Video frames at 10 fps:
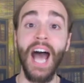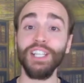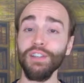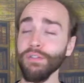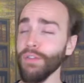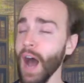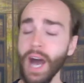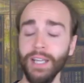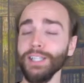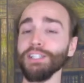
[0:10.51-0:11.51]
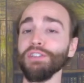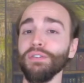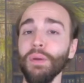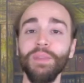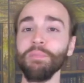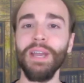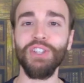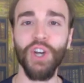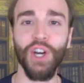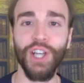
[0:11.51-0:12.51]
divined from the
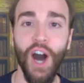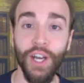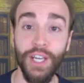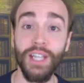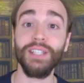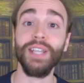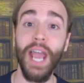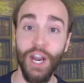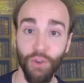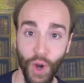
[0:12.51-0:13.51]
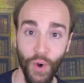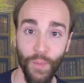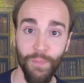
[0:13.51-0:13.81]
Major Arcana Tarot.